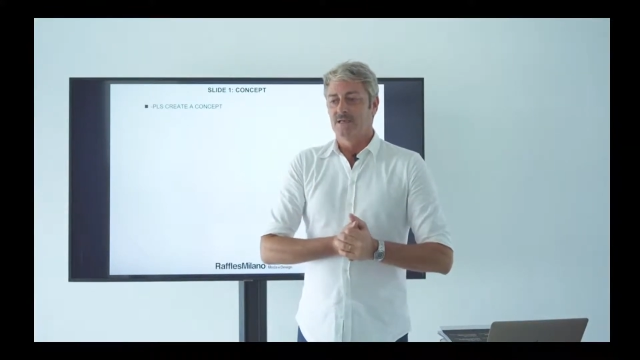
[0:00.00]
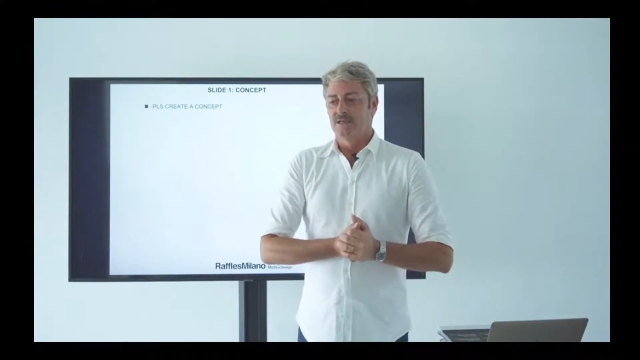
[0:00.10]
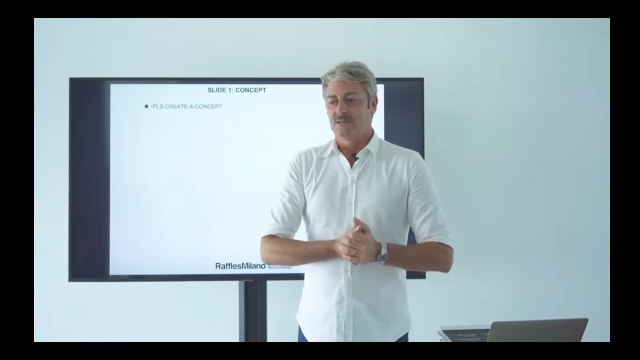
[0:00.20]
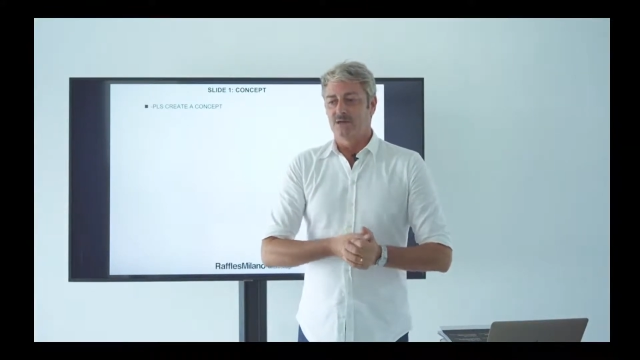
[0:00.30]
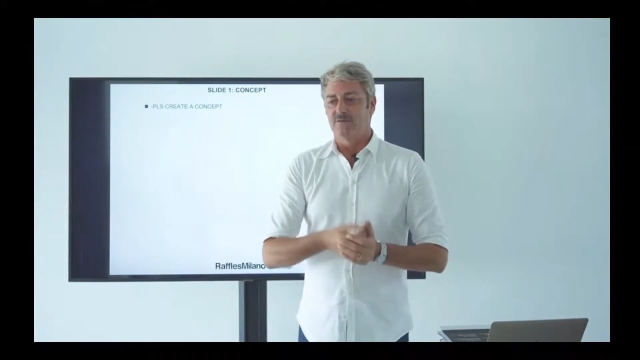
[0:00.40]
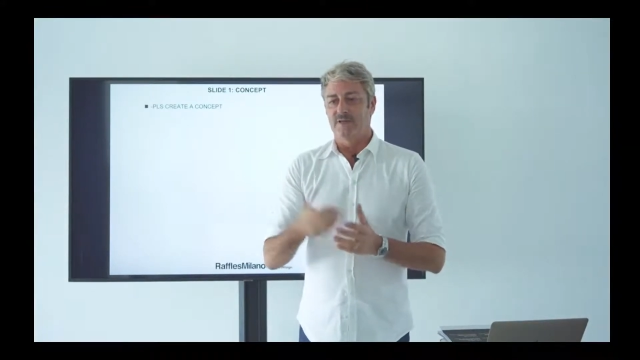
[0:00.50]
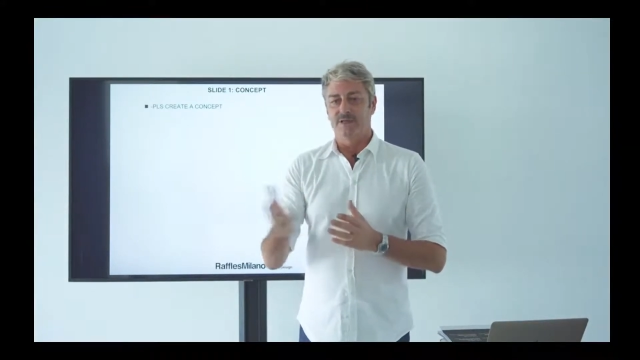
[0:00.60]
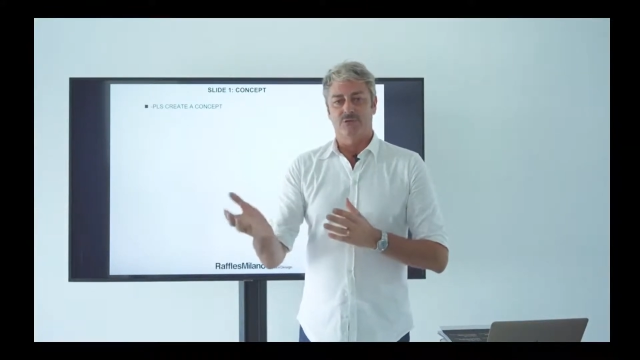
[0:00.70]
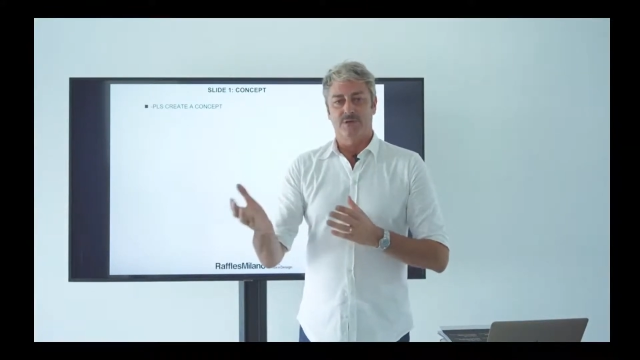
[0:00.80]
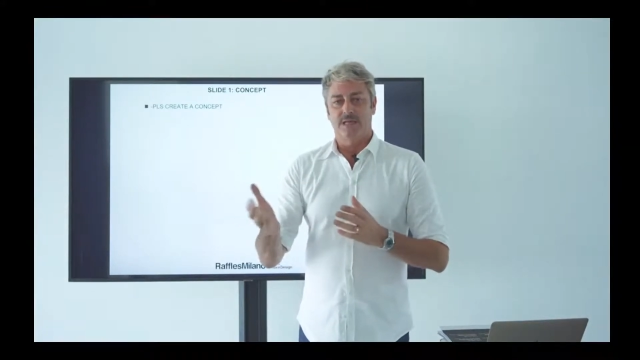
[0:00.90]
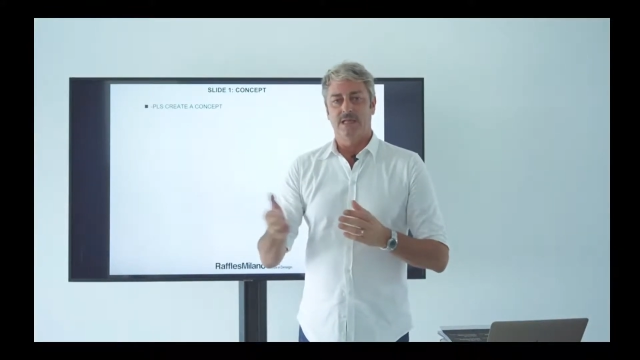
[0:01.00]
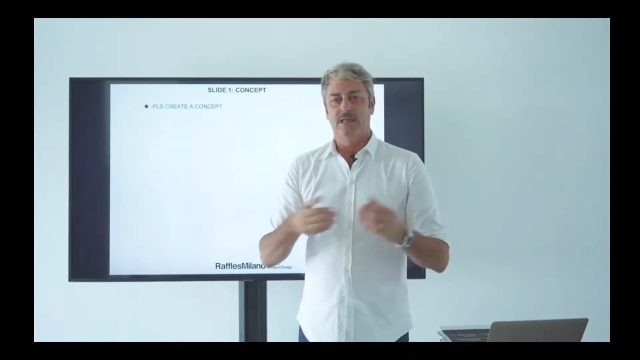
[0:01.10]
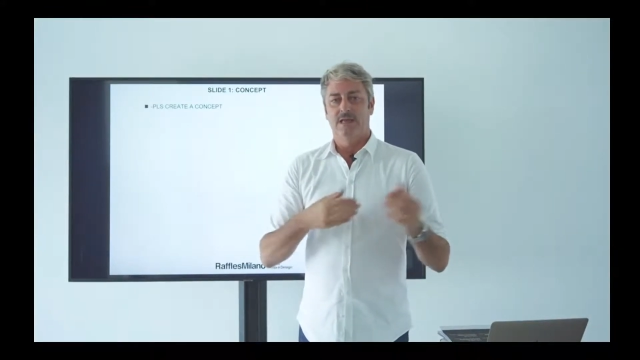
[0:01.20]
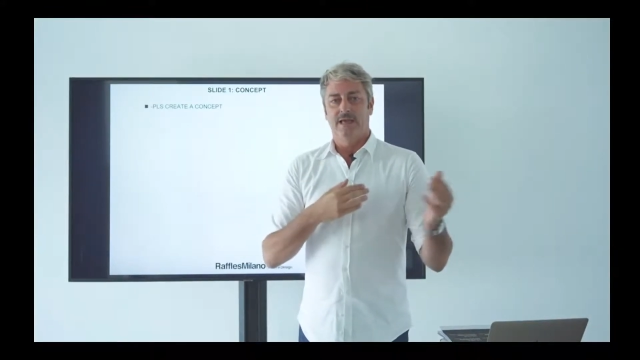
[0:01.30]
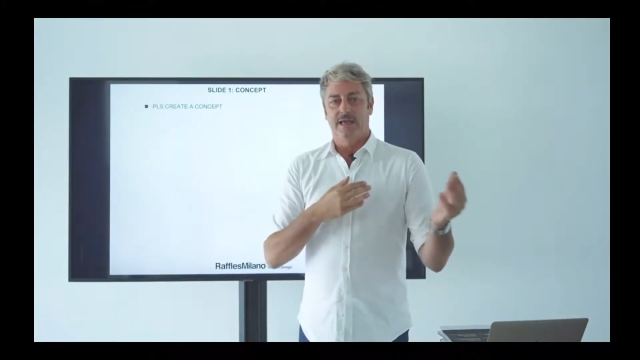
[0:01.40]
So visual
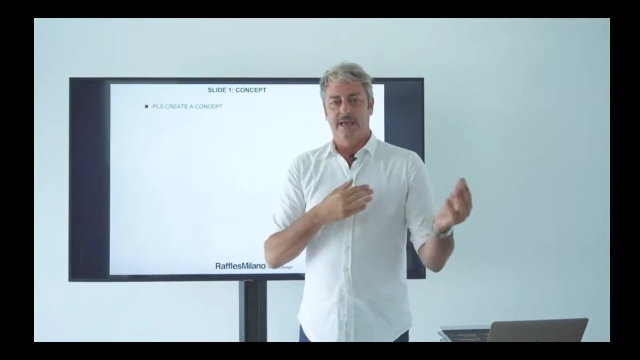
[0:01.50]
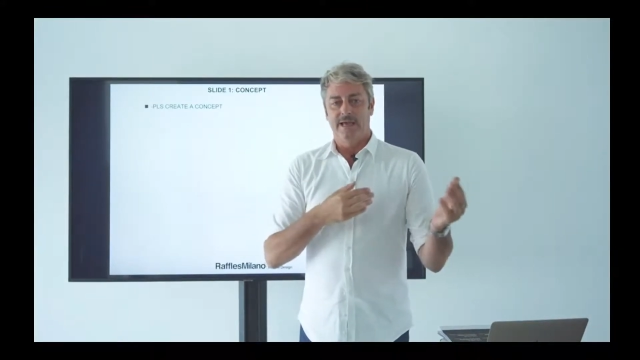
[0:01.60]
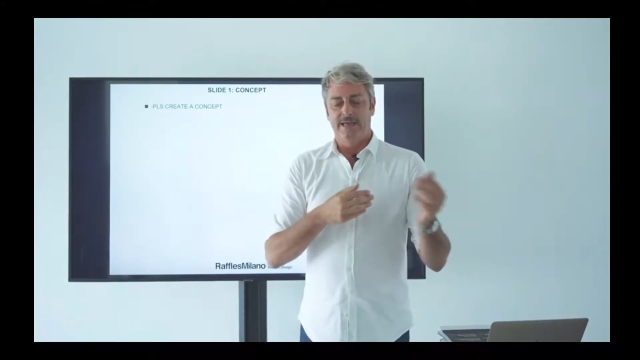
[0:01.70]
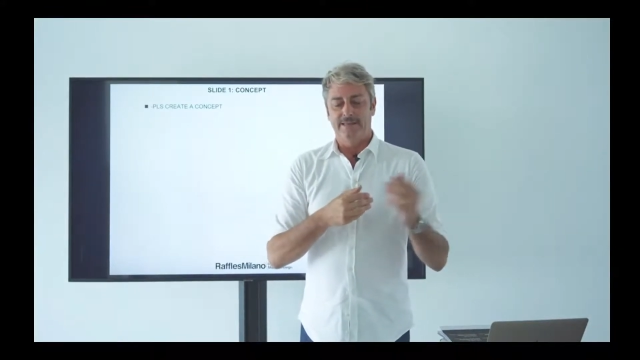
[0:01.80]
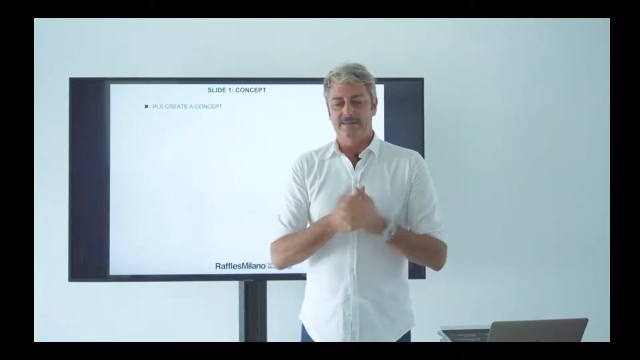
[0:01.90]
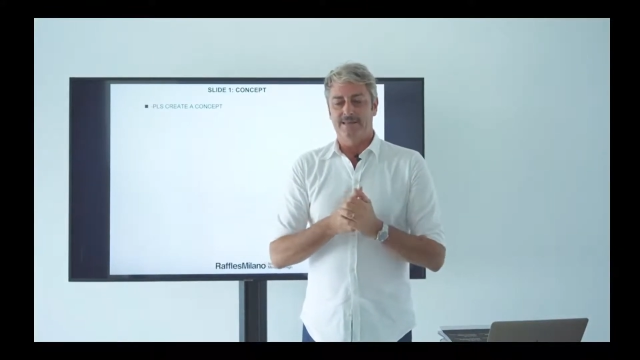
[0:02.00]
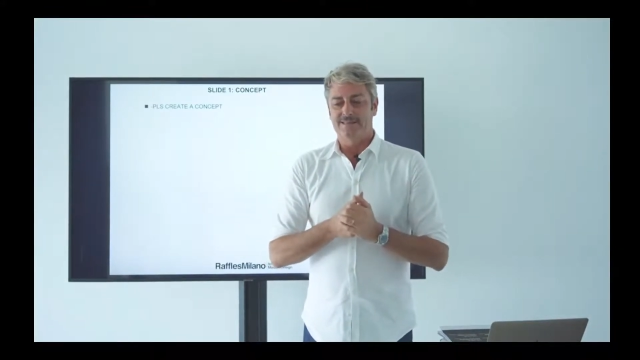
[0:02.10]
and